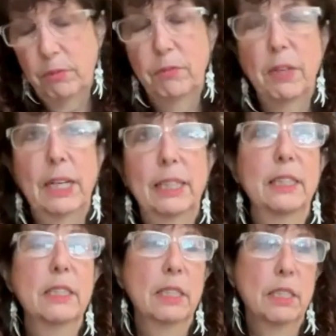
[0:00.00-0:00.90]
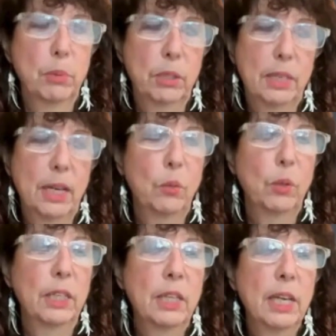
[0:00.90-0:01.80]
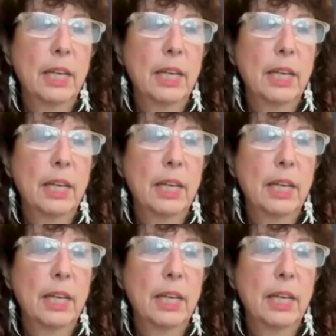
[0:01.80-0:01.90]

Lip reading: violence, let's put it that way,